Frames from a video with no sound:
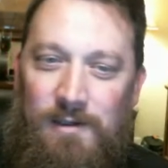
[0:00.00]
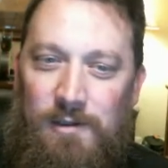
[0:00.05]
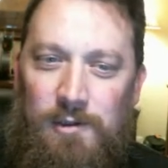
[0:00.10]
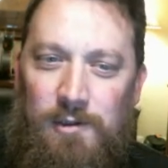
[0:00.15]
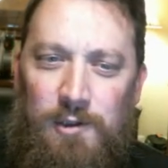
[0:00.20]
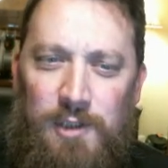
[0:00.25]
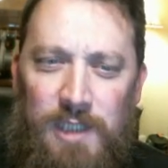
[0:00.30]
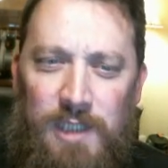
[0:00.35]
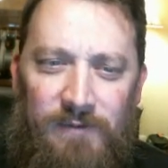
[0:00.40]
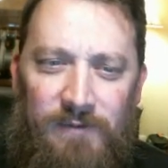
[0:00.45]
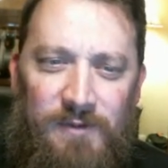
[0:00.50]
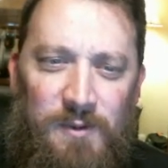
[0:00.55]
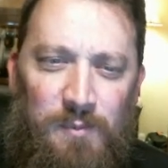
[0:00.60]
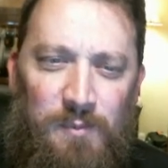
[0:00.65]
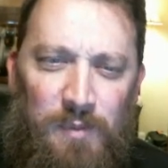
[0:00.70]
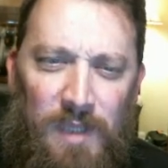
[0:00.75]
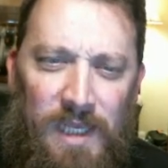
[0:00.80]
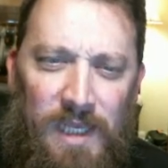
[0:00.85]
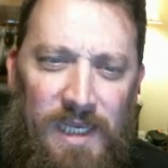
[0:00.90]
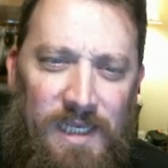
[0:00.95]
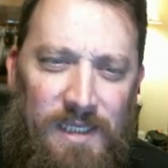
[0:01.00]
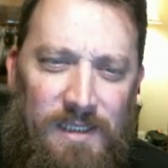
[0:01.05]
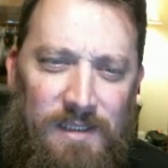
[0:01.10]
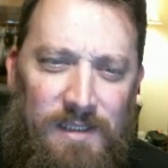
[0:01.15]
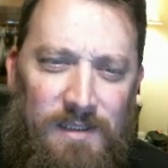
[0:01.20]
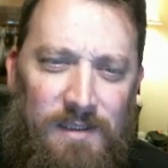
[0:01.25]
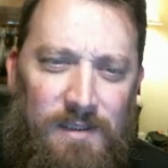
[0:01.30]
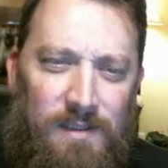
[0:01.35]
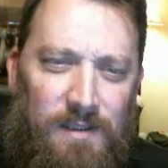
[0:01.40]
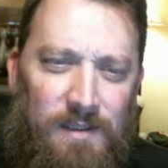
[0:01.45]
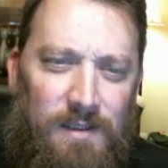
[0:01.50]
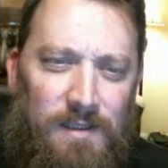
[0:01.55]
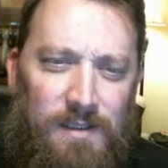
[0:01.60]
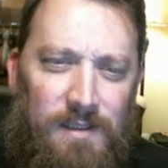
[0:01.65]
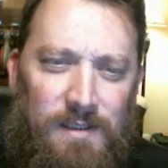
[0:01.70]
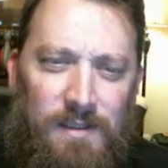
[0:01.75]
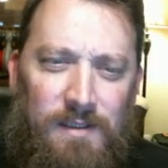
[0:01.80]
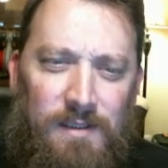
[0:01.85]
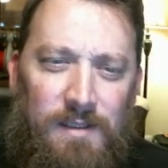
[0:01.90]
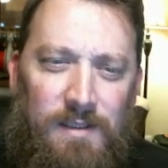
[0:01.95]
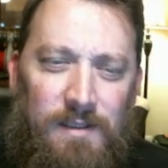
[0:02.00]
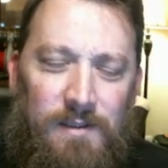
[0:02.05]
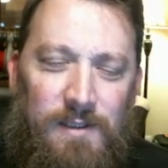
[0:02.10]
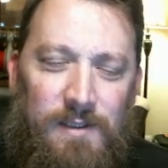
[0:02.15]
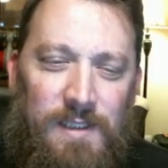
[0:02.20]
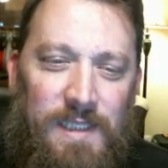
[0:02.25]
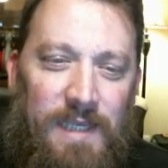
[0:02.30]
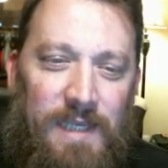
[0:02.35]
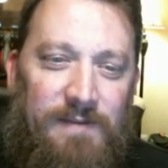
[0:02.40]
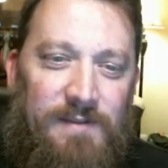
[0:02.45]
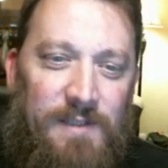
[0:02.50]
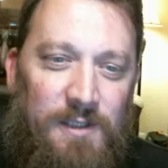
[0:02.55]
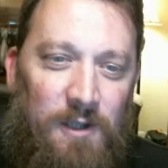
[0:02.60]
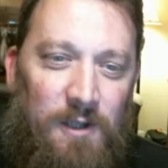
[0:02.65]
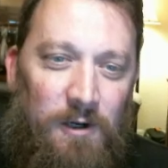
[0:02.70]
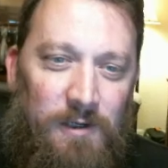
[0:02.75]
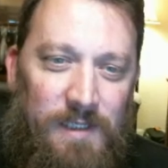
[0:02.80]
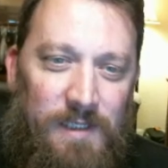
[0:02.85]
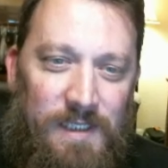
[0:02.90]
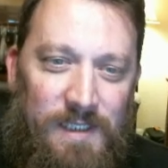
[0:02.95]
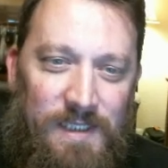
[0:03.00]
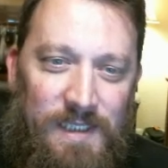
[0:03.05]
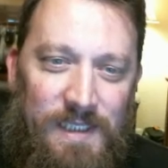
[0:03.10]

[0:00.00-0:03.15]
Jeff is playing Slaves to Darkness.